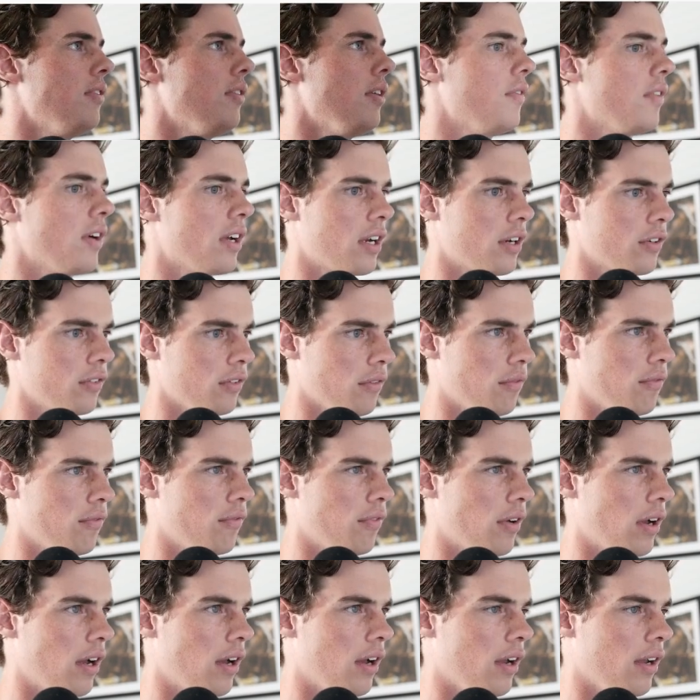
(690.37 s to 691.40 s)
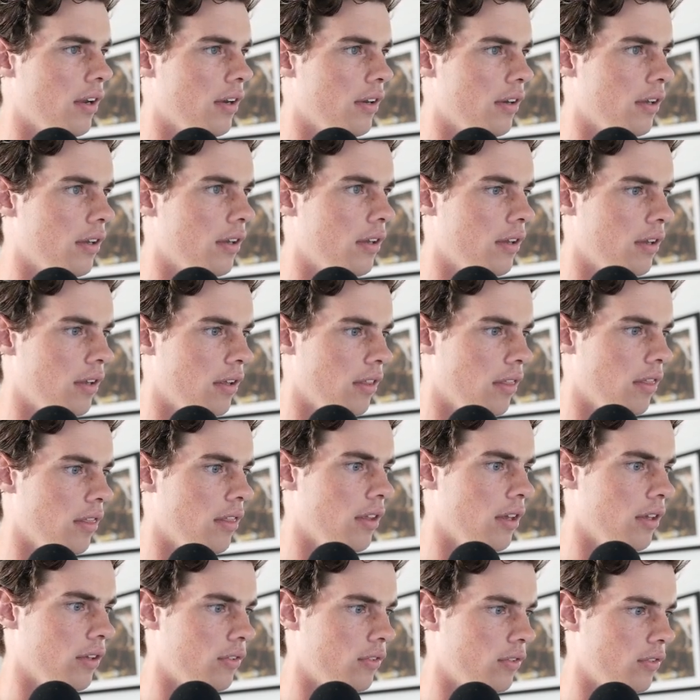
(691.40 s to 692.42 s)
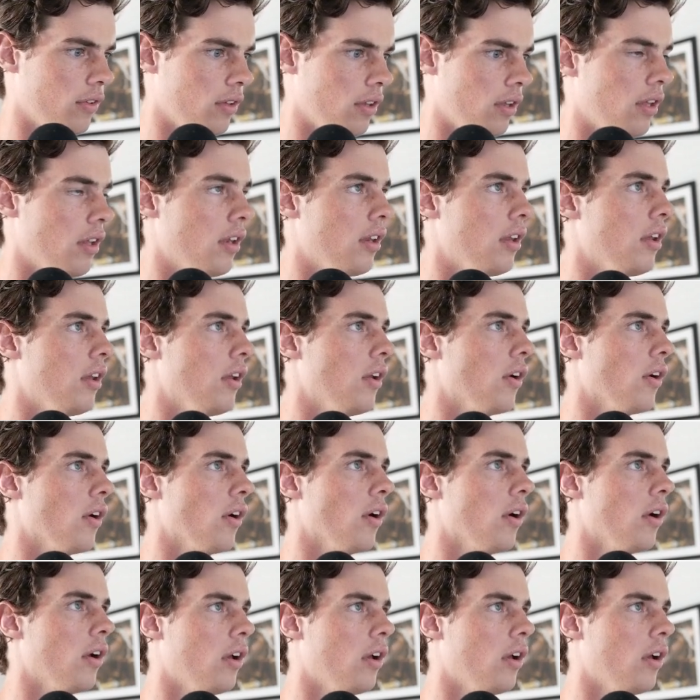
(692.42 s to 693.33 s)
if I can actually find this in here.